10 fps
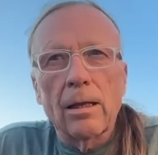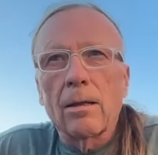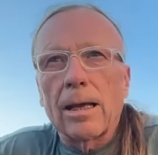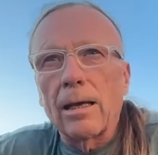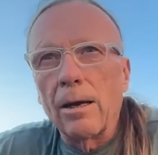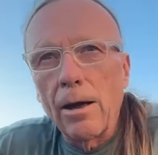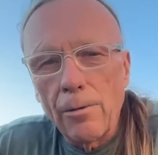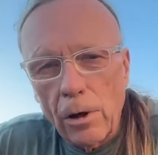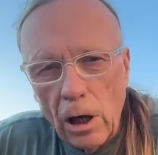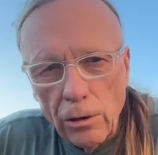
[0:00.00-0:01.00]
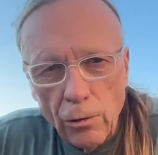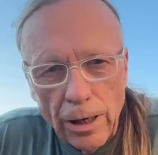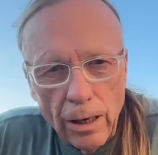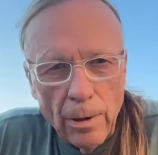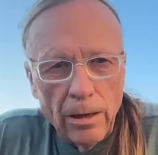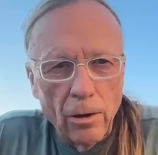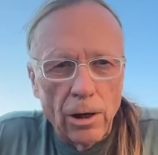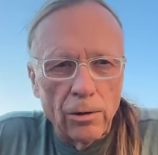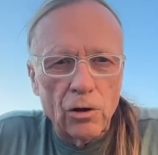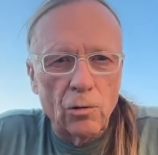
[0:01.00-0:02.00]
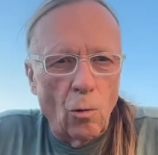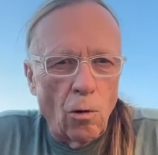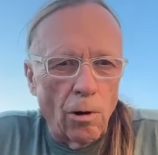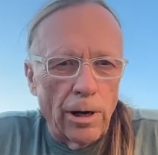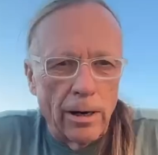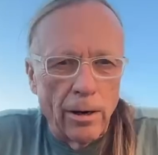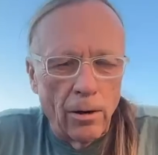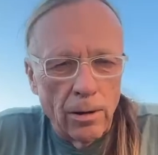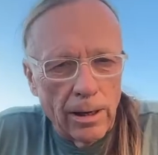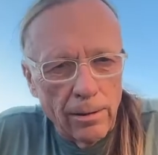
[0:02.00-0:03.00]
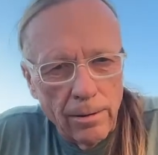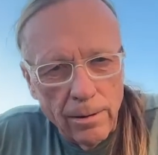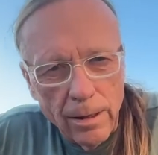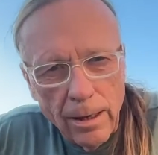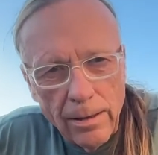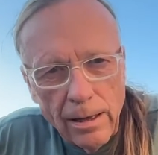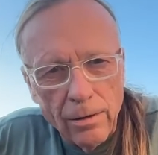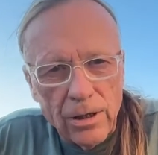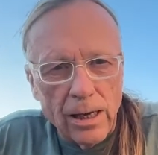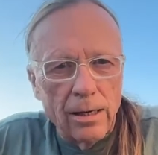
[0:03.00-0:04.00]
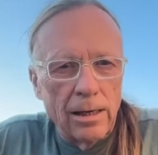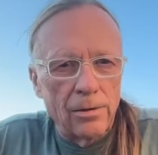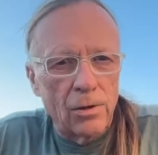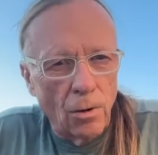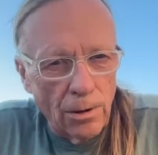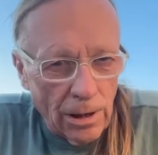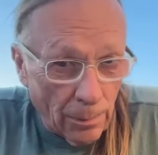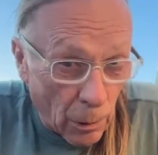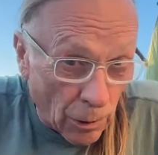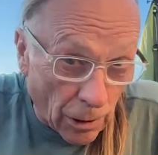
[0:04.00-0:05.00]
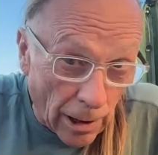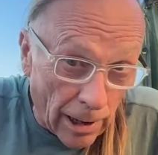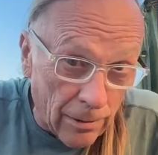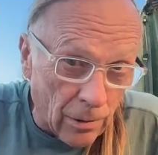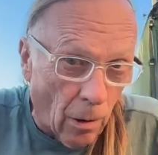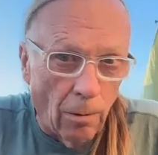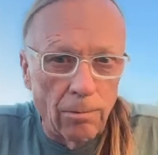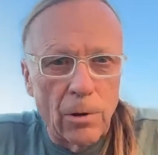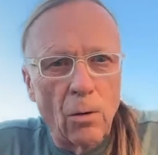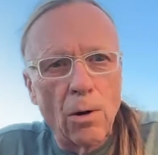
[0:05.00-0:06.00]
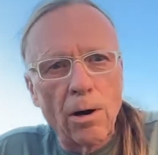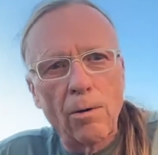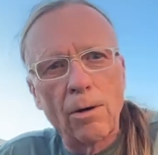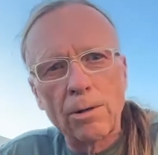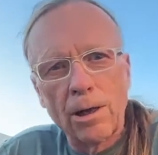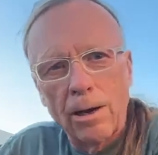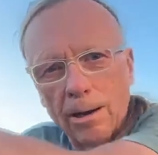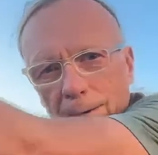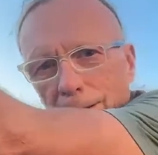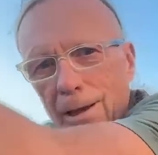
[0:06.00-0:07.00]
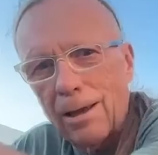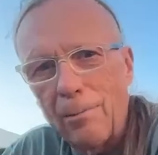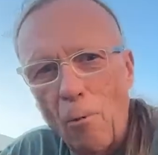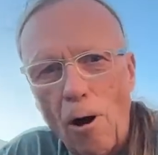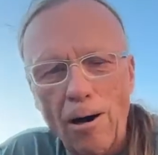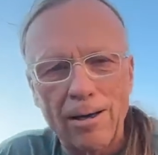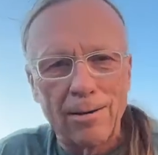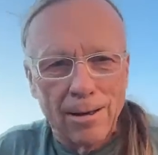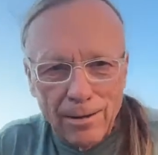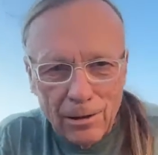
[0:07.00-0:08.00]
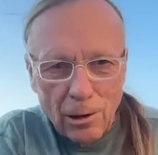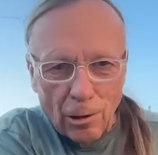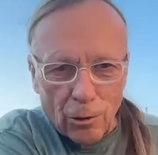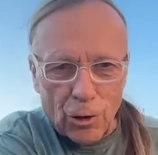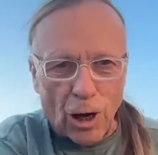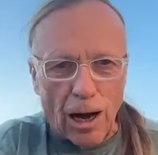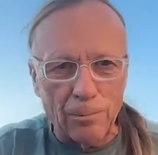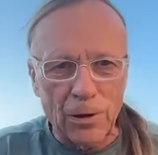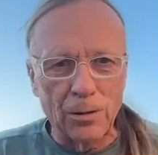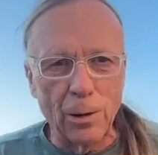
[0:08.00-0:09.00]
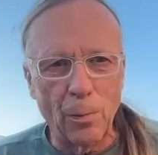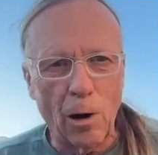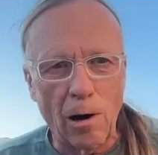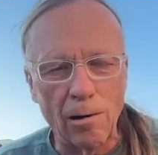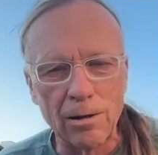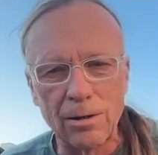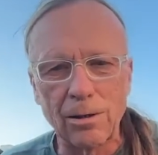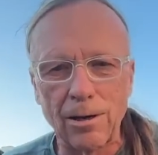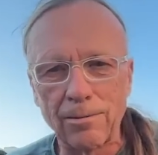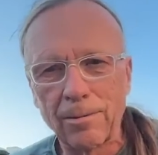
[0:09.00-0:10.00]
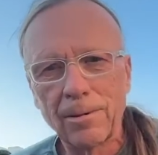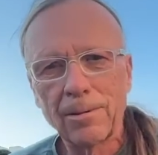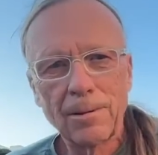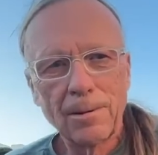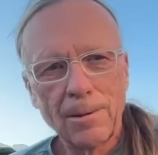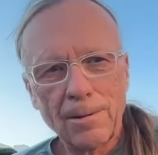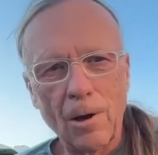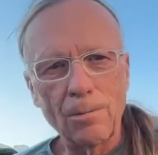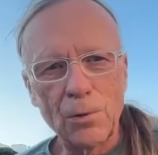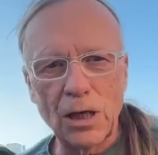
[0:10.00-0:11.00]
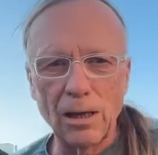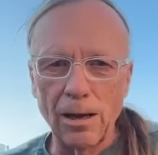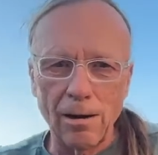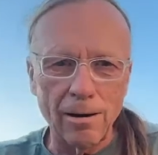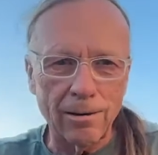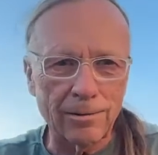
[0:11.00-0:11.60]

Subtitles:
Like in another country, you might look in a store, like, hey, that looks like a neat store. And then you poke your head and go, don't want to go in there. And then you keep walking. These little shops in Nepal and stuff. Oh, see you later.